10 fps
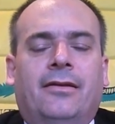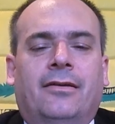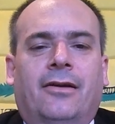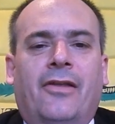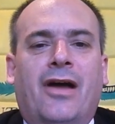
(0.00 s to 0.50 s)

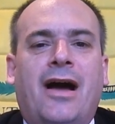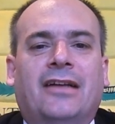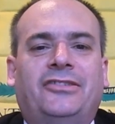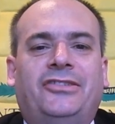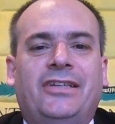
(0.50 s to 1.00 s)
On the Hot
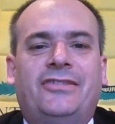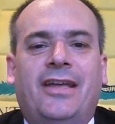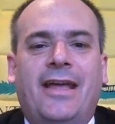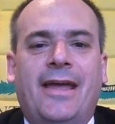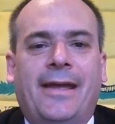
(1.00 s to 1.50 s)
Seat
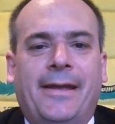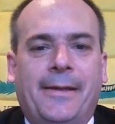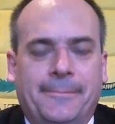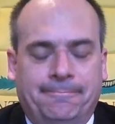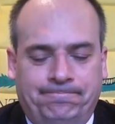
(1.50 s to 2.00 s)
today,
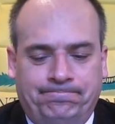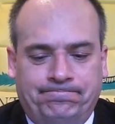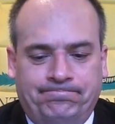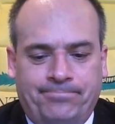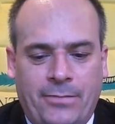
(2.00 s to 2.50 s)

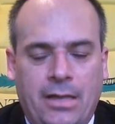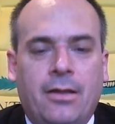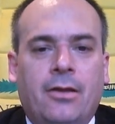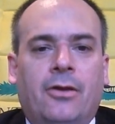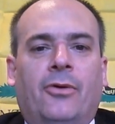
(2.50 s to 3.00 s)

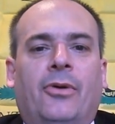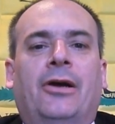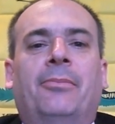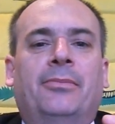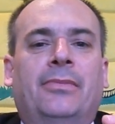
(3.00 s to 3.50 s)
well,
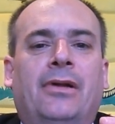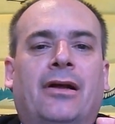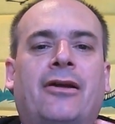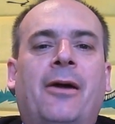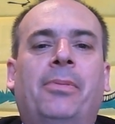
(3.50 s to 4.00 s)
a
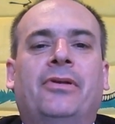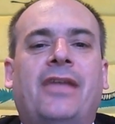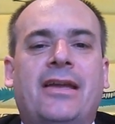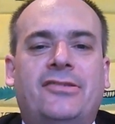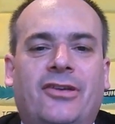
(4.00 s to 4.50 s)
couple of
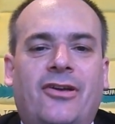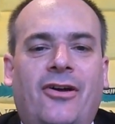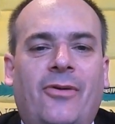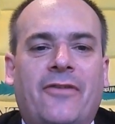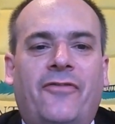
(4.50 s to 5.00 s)
days
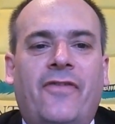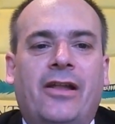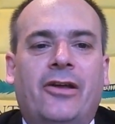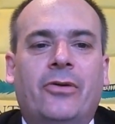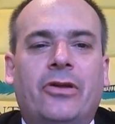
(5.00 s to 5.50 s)
ago, a
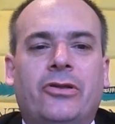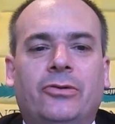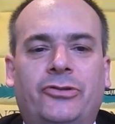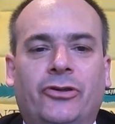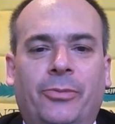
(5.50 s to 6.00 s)
fellow
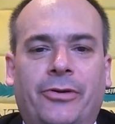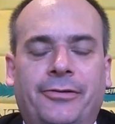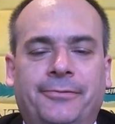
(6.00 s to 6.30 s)
YouTuber